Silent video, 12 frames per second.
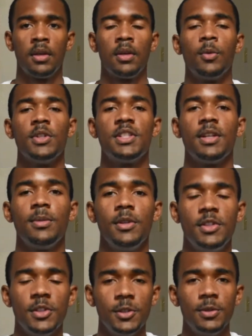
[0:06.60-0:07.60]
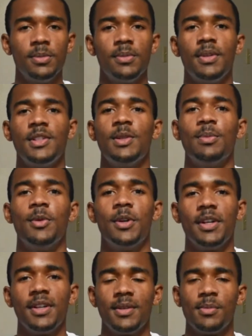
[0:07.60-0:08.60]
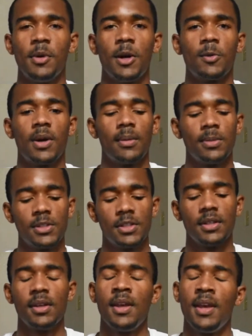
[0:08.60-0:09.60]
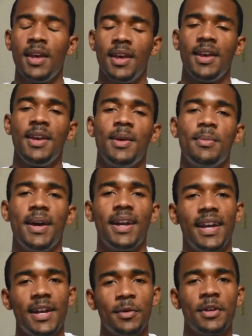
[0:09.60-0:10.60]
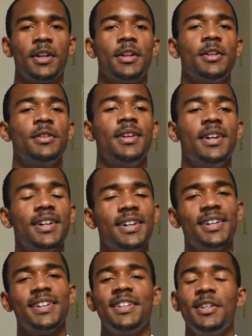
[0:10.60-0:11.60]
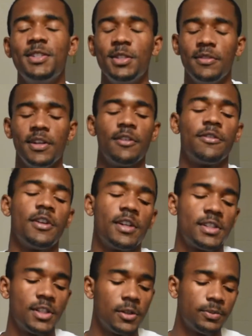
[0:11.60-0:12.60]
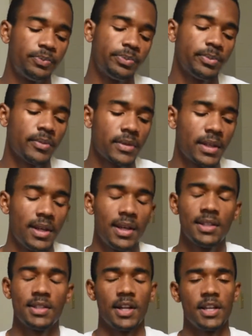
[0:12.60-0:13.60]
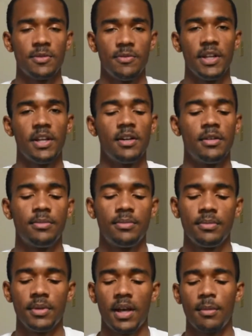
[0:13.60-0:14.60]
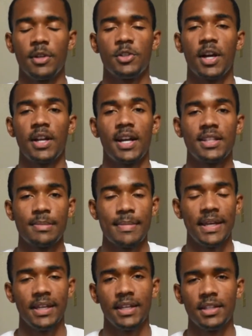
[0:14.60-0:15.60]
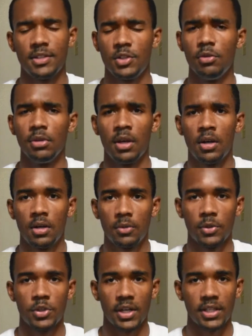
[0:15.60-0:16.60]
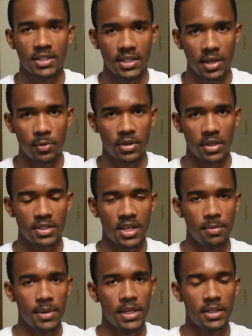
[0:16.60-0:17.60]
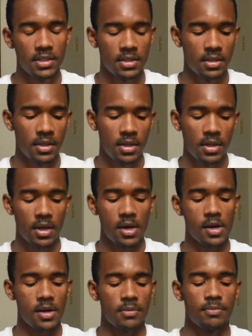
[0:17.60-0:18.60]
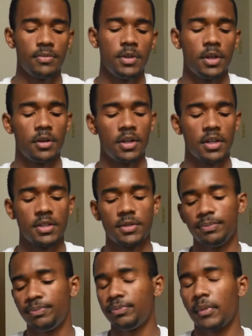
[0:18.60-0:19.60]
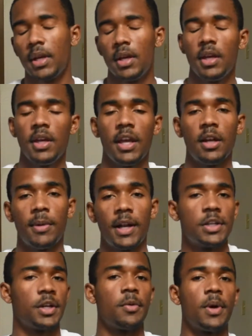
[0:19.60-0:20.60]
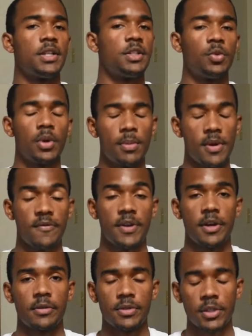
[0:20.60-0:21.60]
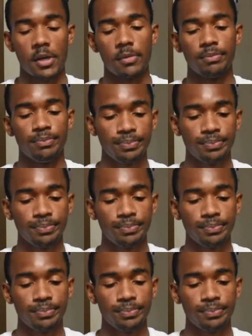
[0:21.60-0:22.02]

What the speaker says: What's up, YouTube? It's your boy Mark Robertson, back at it with another YouTube video for y'all. So today's video, I'm gonna try not to make it too long. We'll try to stay within 10 minutes, because ain't nobody trying to watch a 20-minute video. So